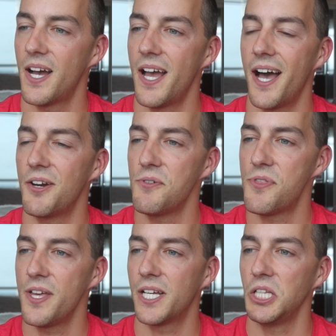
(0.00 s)
I, I
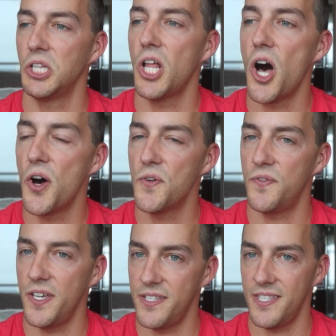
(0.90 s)
don't think
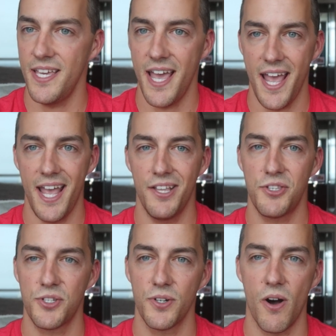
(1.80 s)
love is the
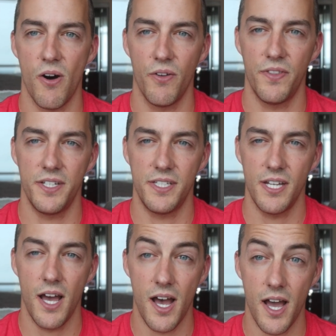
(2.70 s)
answer all the
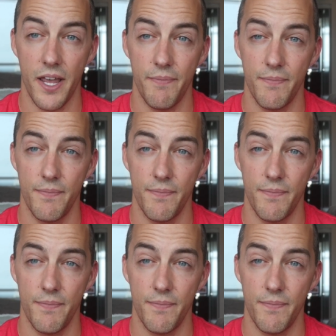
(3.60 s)
time.